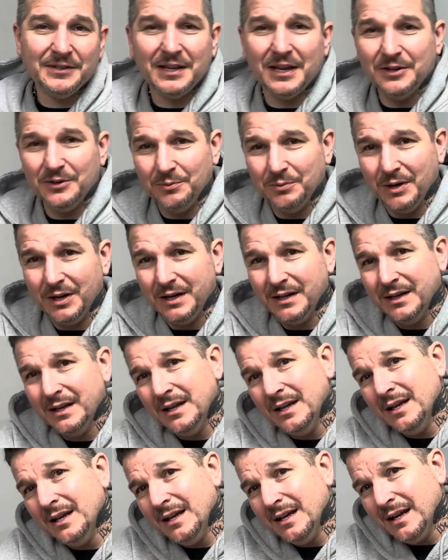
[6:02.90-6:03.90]
can you run,
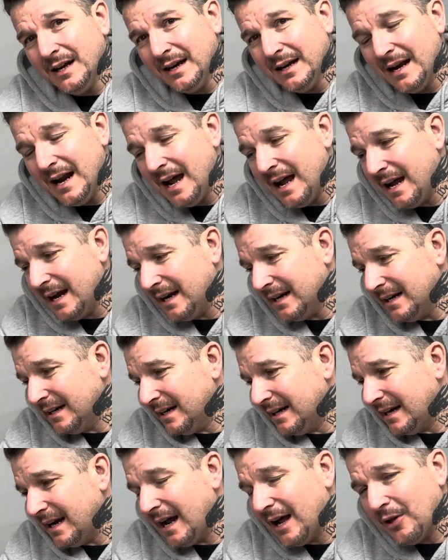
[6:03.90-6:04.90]
not
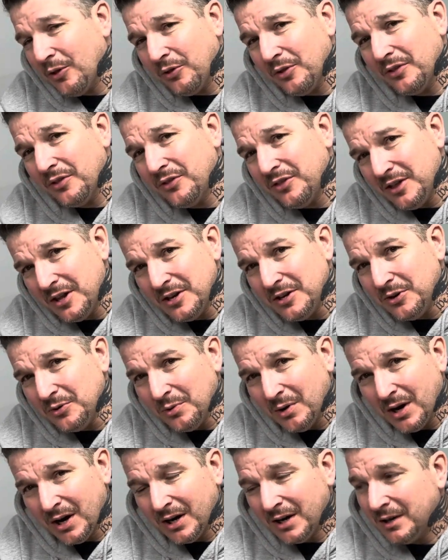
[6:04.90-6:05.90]
how thin you
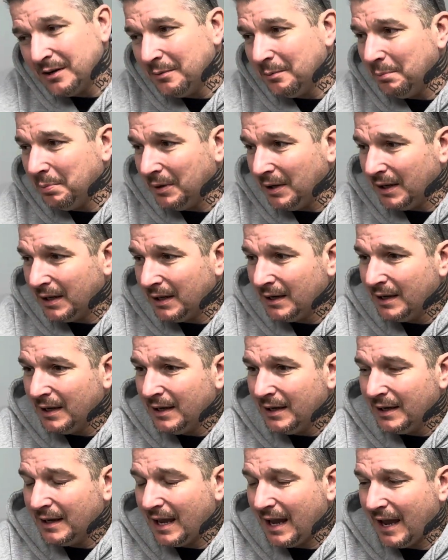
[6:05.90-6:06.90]
are, but
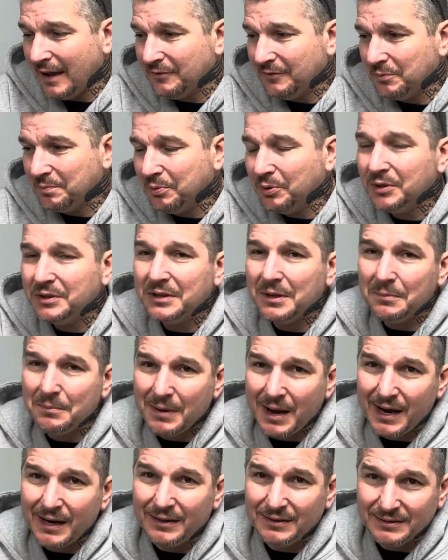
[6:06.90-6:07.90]
have you put the
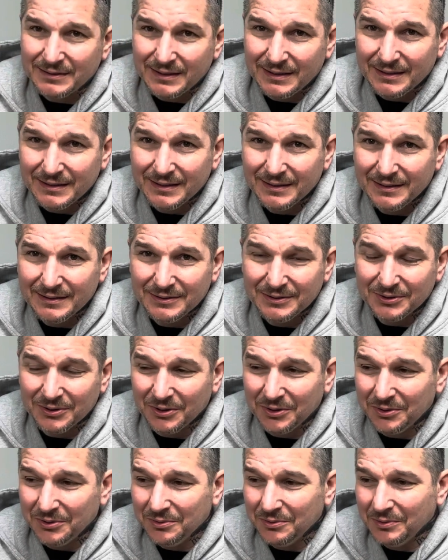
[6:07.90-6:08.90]
miles in?
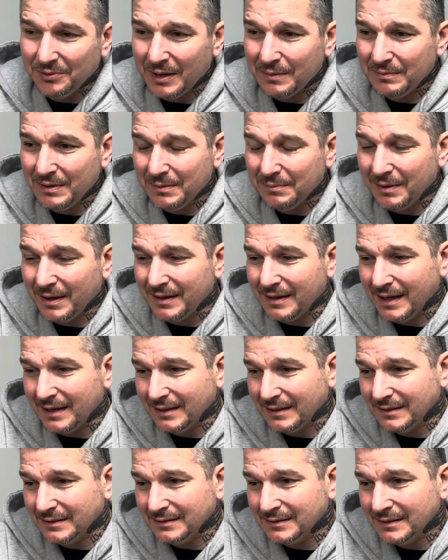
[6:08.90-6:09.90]
So what I mean by that
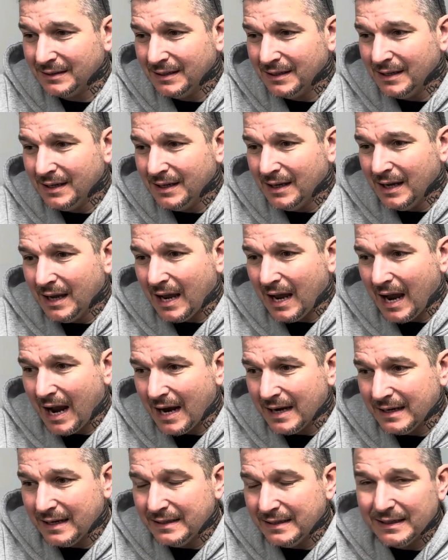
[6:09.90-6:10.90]
is I
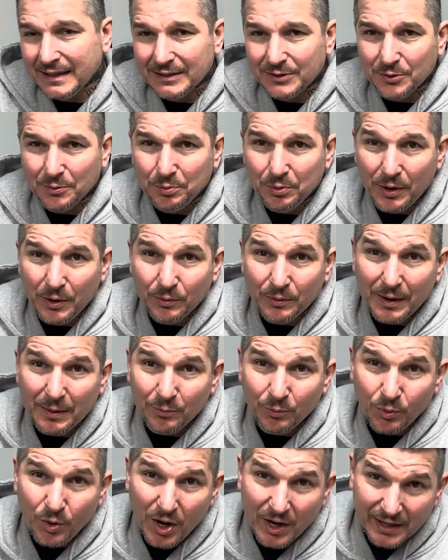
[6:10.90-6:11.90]
need to get to a point where
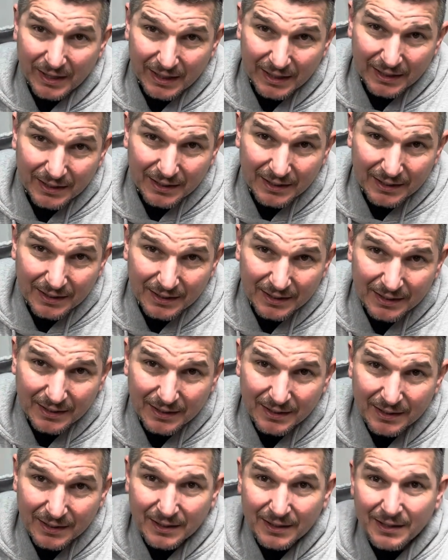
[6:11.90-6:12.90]
I'm running
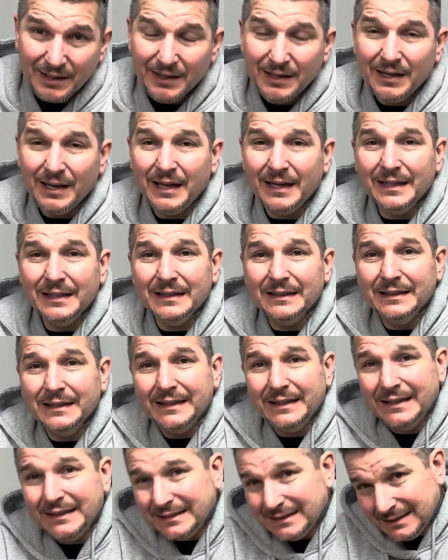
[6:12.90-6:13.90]
at
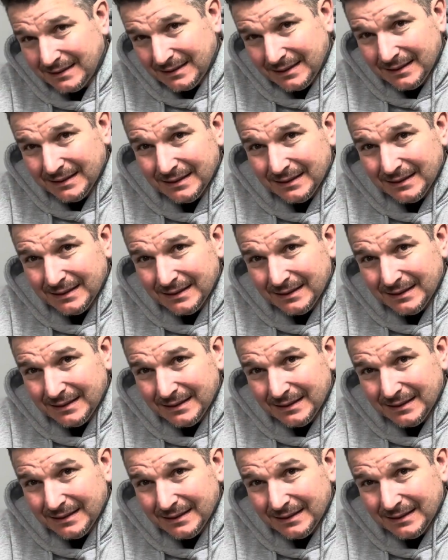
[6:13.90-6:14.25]
least